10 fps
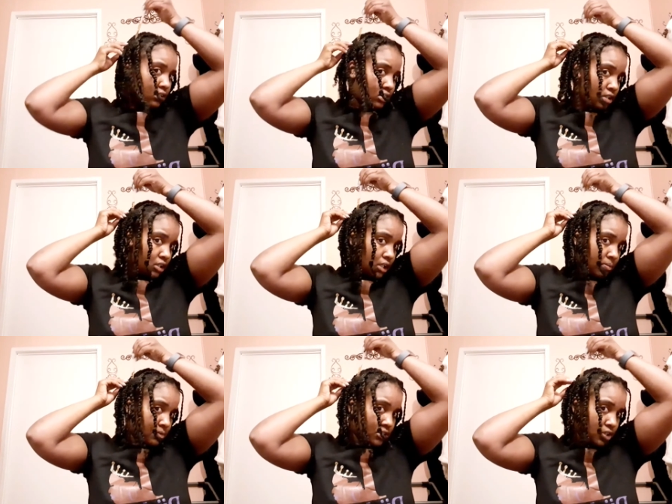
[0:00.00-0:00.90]
And I'm
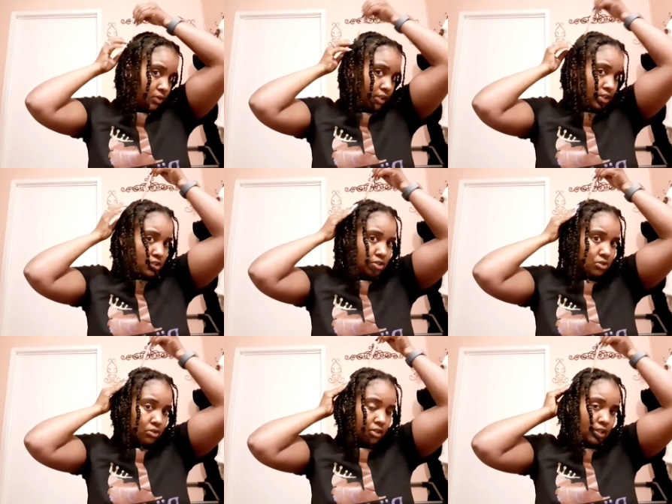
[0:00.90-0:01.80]
just going
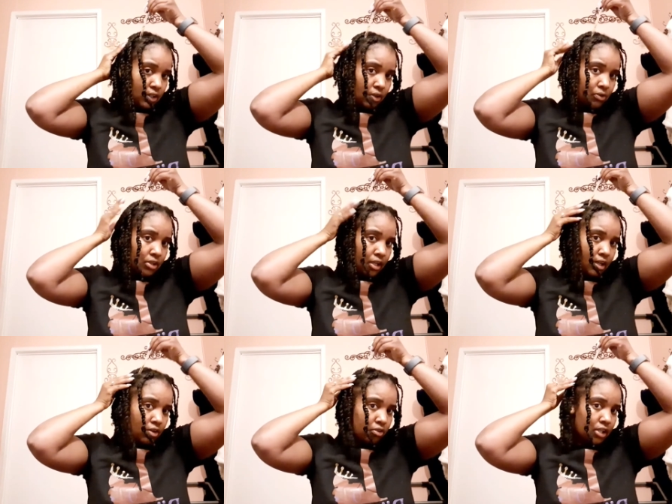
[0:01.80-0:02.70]
to let it go
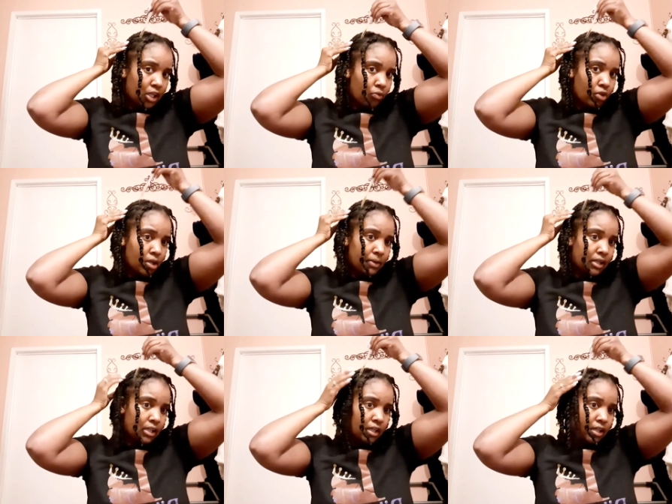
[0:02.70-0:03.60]
down, kind of rub it
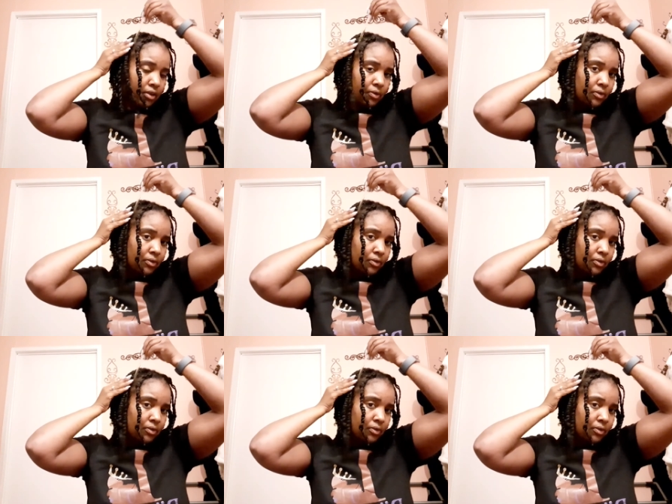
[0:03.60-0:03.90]
in.